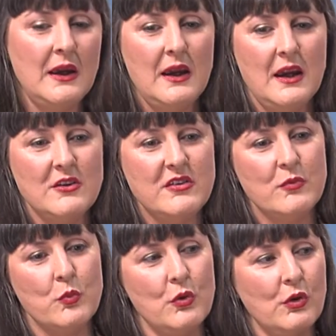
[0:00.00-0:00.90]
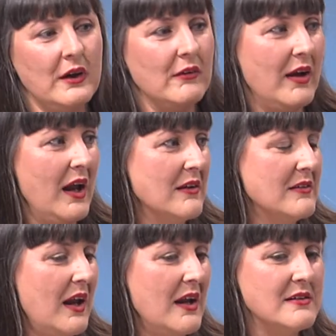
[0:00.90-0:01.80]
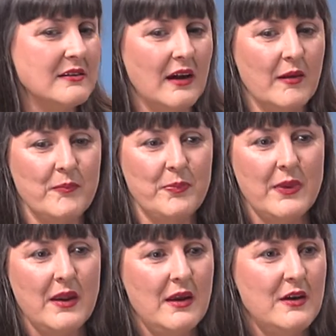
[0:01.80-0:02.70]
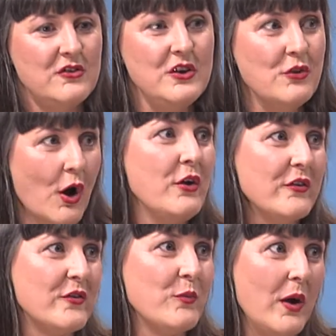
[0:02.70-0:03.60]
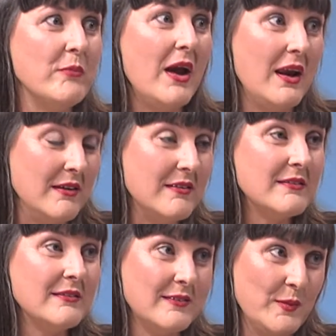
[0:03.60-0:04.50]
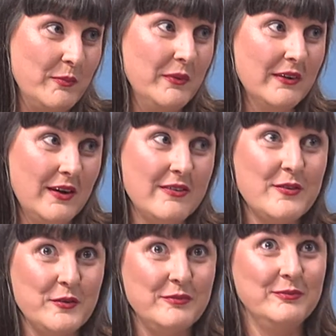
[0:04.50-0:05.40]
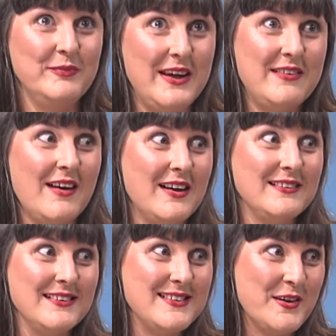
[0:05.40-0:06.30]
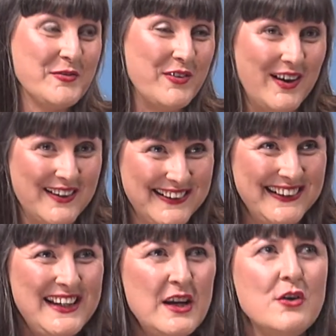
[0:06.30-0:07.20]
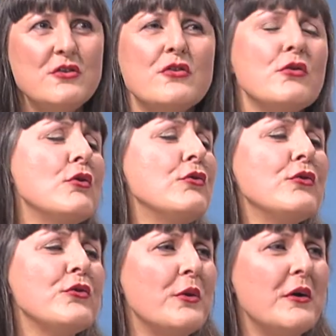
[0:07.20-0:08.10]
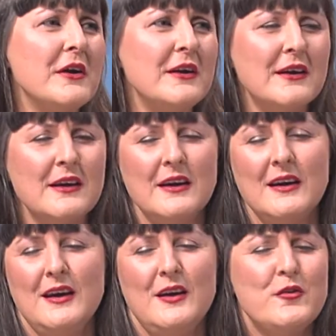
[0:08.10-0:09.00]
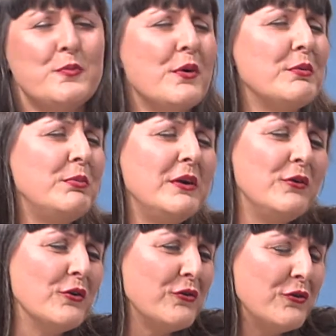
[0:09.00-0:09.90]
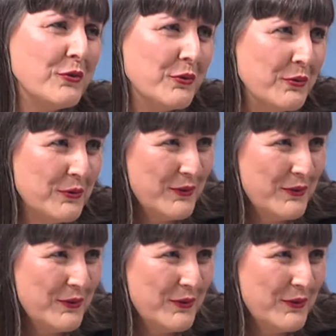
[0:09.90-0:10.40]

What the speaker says: And she's walking around and she noticed one man is sort of excited and terrified, and she said, "Oh, don't worry, it's probably not you."